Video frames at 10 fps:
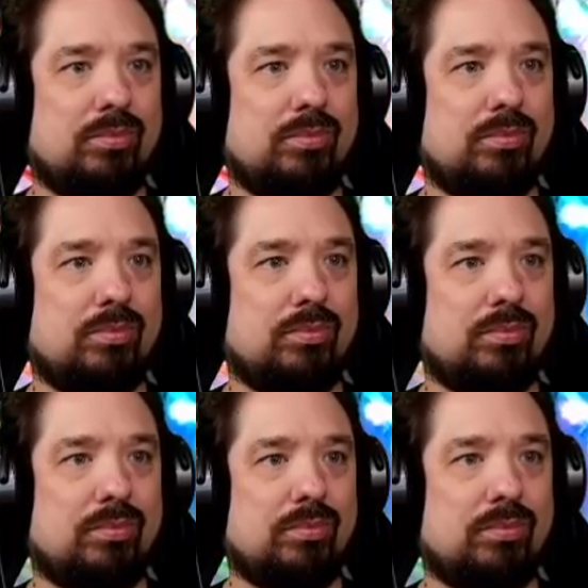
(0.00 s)

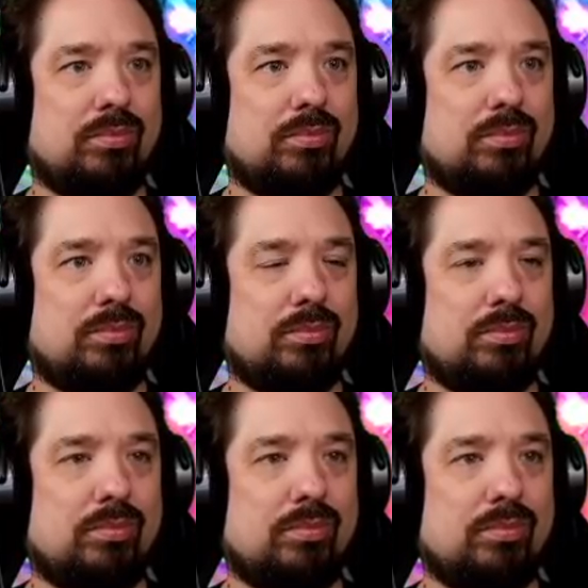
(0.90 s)

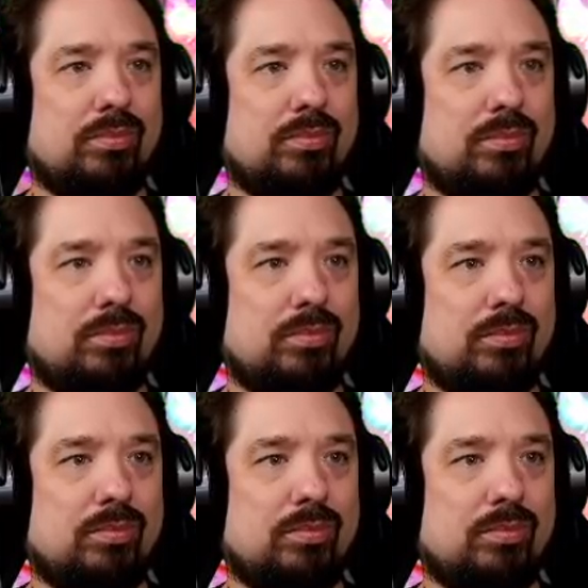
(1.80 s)
[no speech]